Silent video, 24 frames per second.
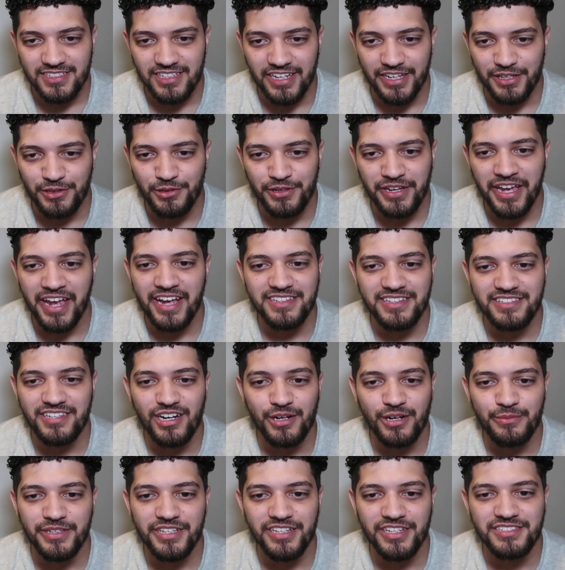Like, you can't
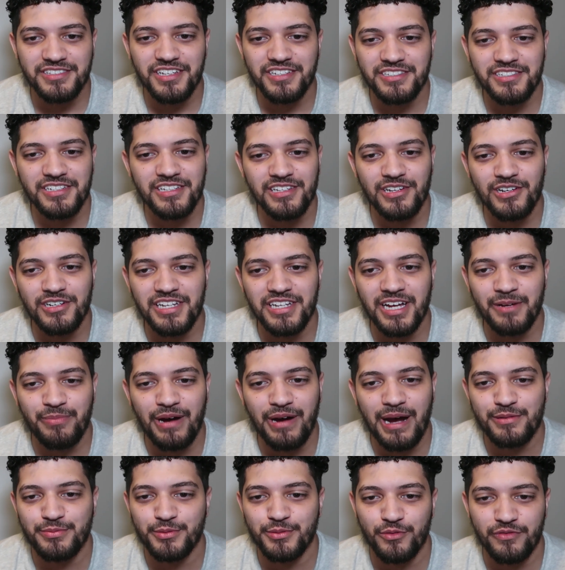tell me this doesn't look like
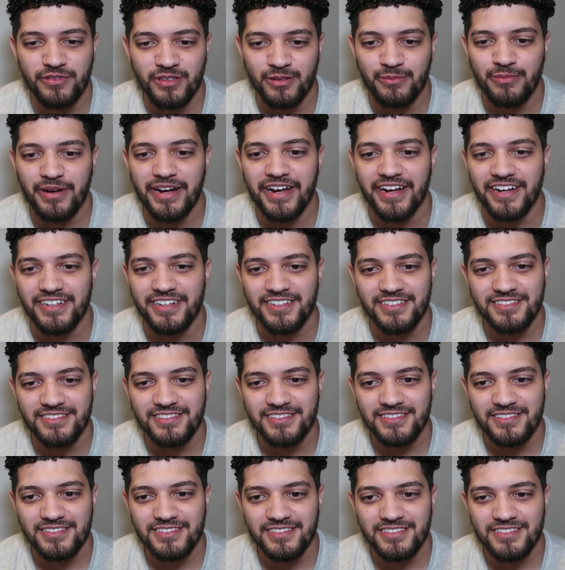Pop Smoke from the back.
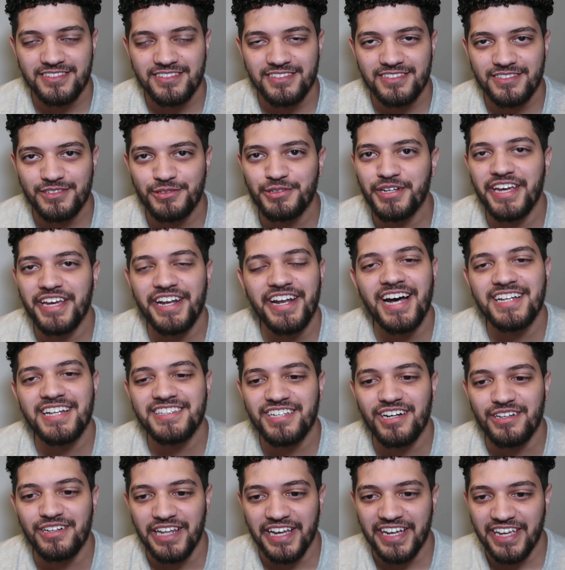You
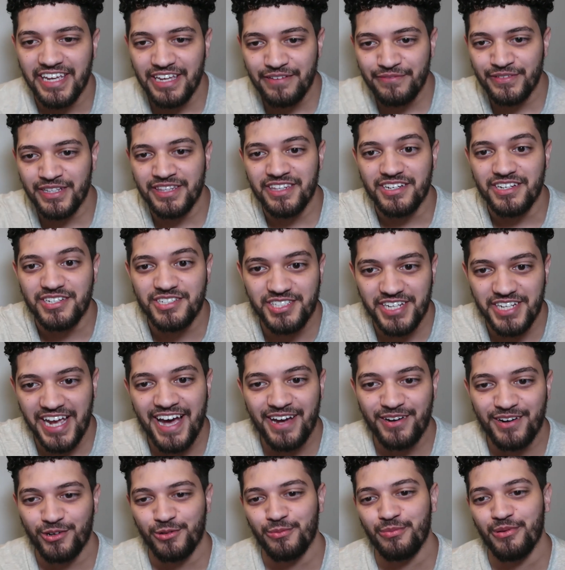cannot tell. Like, even the
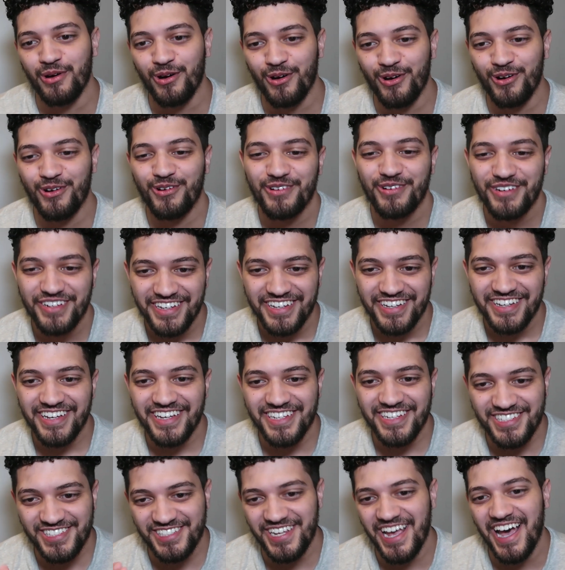shadow, bro.
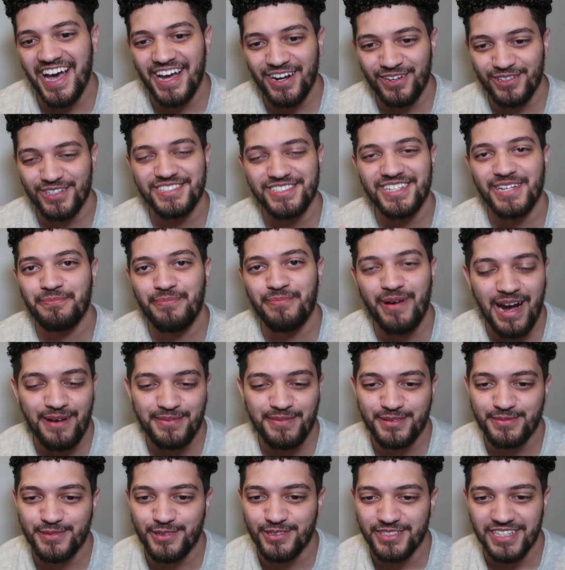His shadow was like
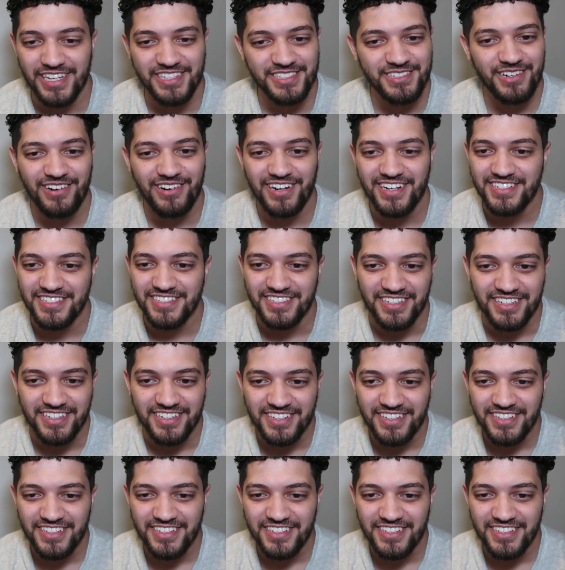Pop Smoke. That's crazy.